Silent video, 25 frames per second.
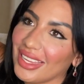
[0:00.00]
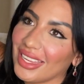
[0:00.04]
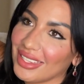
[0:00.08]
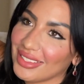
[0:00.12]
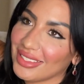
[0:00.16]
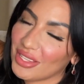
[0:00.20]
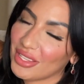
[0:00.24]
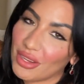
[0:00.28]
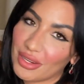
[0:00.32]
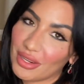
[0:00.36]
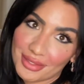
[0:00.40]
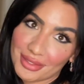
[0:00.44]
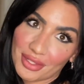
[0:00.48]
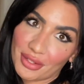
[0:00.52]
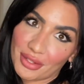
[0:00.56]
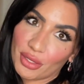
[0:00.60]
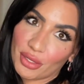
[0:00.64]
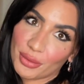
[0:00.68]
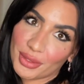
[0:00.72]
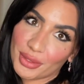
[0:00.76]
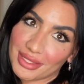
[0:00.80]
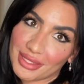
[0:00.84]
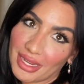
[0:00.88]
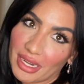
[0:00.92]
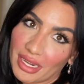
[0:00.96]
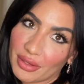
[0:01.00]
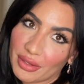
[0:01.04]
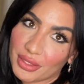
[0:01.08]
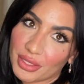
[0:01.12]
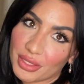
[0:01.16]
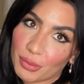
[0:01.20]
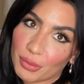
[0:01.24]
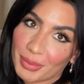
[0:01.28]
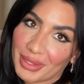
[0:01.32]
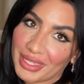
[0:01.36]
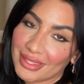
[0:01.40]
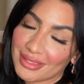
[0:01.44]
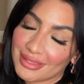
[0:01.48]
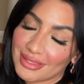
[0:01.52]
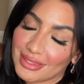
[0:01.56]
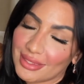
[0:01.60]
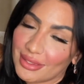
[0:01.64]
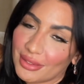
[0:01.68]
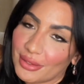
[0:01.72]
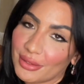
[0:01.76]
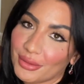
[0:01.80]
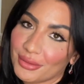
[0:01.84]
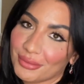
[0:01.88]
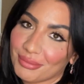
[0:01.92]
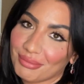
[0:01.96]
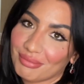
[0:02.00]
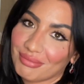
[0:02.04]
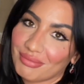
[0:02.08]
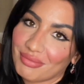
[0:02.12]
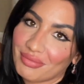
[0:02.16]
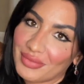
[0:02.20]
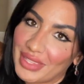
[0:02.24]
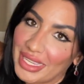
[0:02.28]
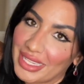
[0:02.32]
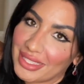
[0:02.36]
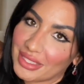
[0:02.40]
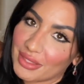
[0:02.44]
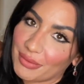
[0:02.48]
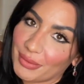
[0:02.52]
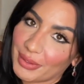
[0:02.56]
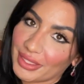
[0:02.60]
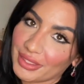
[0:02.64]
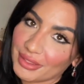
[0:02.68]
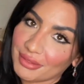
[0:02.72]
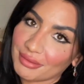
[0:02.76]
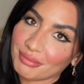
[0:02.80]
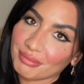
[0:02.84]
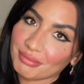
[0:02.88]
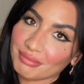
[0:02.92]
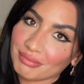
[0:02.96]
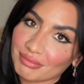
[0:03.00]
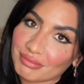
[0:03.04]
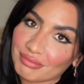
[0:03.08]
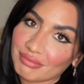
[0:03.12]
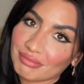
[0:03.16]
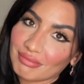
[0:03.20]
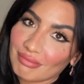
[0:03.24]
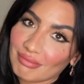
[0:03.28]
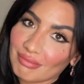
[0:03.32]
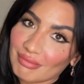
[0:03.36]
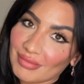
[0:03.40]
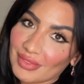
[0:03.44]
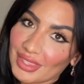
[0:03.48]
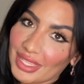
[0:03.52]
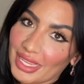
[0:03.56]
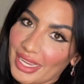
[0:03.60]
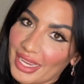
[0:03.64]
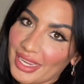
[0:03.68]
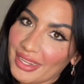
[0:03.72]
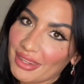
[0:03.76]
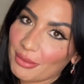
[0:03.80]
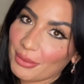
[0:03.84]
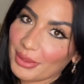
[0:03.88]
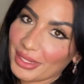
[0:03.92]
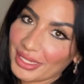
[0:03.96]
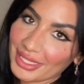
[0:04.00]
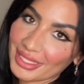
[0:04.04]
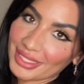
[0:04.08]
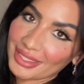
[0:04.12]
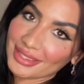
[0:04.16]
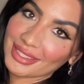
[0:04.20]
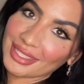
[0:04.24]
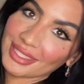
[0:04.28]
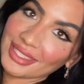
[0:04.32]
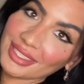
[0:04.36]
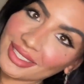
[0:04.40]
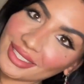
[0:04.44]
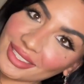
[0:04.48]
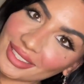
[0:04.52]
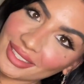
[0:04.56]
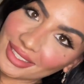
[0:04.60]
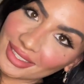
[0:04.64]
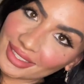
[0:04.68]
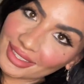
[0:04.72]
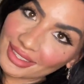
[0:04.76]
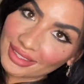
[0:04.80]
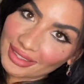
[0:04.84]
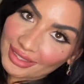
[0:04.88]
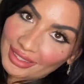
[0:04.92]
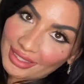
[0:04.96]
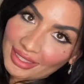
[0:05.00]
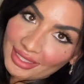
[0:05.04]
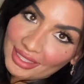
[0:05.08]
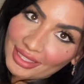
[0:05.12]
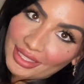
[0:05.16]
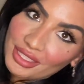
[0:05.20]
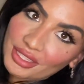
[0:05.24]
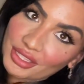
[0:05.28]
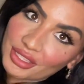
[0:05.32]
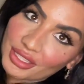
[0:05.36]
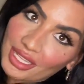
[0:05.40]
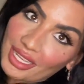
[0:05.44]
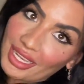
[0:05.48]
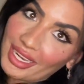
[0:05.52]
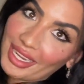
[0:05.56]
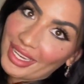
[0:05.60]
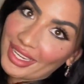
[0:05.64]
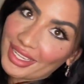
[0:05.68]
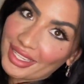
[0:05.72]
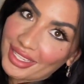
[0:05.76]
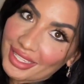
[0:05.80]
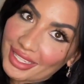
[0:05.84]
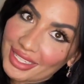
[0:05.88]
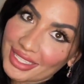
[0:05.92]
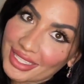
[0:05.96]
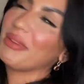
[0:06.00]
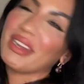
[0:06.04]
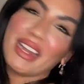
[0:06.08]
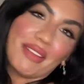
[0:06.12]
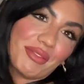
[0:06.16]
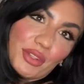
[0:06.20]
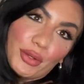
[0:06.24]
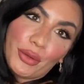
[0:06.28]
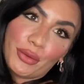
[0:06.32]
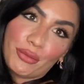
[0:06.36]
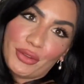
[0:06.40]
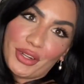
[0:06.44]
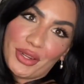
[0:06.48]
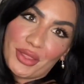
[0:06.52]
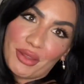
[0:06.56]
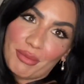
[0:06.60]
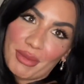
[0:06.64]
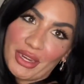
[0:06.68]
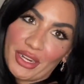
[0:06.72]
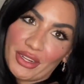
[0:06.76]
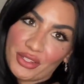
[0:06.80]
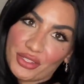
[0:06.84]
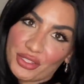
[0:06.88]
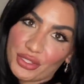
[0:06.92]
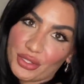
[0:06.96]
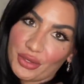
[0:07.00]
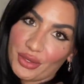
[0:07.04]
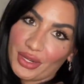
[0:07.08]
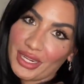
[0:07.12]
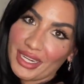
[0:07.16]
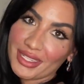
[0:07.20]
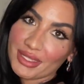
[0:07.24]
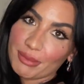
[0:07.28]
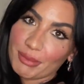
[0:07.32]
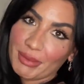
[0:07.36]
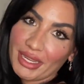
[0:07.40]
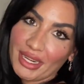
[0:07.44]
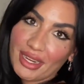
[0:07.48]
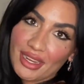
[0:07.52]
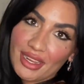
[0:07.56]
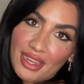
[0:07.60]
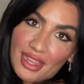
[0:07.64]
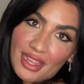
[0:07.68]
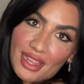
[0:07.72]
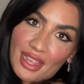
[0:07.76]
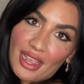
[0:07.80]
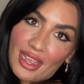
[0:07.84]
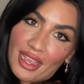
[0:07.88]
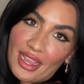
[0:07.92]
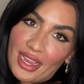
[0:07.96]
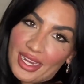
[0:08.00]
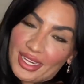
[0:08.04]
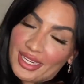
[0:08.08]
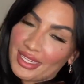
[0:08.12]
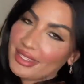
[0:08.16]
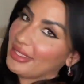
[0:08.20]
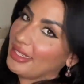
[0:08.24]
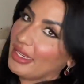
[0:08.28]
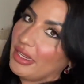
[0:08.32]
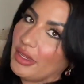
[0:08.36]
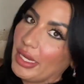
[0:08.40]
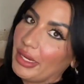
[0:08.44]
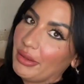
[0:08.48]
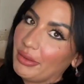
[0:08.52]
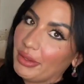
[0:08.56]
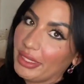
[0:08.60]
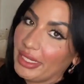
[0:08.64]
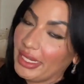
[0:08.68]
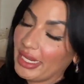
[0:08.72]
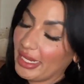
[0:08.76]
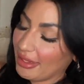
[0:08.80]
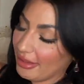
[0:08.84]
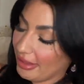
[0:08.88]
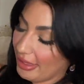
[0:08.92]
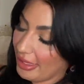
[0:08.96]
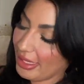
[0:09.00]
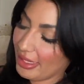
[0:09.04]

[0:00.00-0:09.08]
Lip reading: socks are always character-based, so that's fun. Anyways, like, I'm gonna have to go in front of the mirror and show you guys, but I can tell I really